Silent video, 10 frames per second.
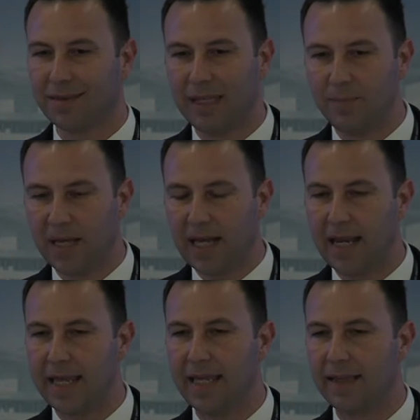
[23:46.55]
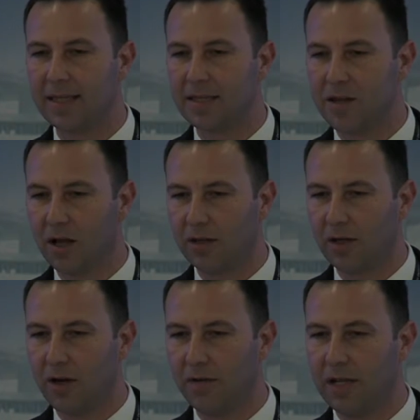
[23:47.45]
typically, it is not
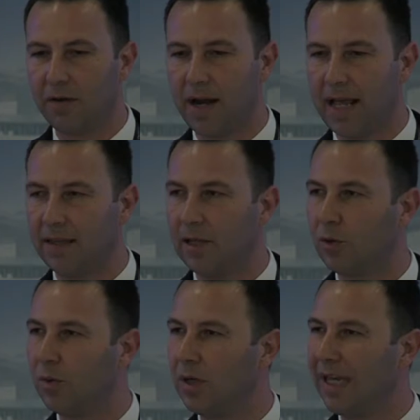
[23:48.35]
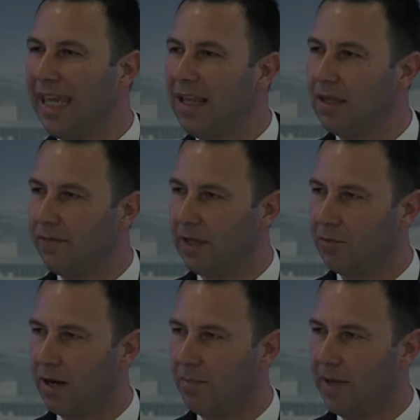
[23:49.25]
only related to the
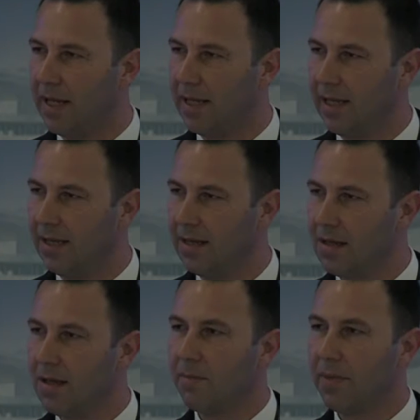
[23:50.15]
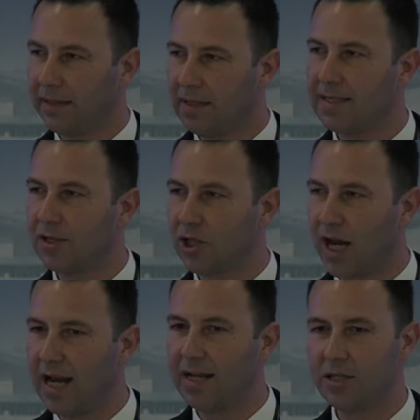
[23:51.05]
individual building, but it's a
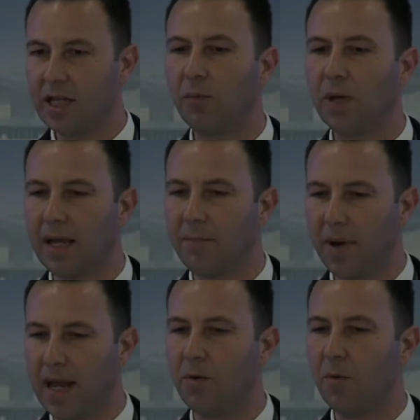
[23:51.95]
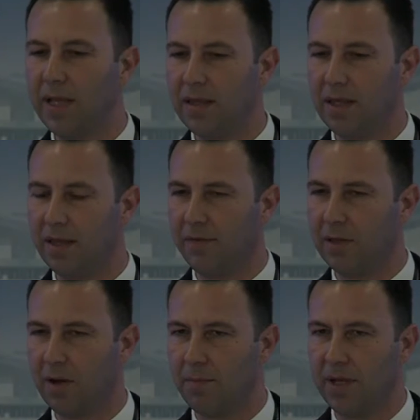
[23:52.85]
challenge that we can play with the
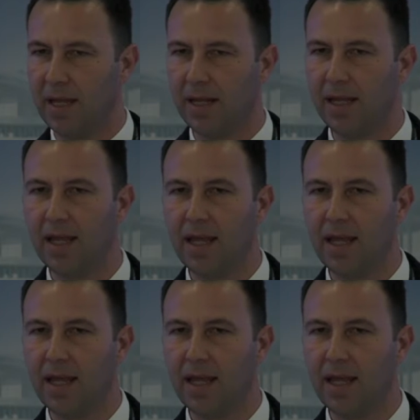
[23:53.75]
individual building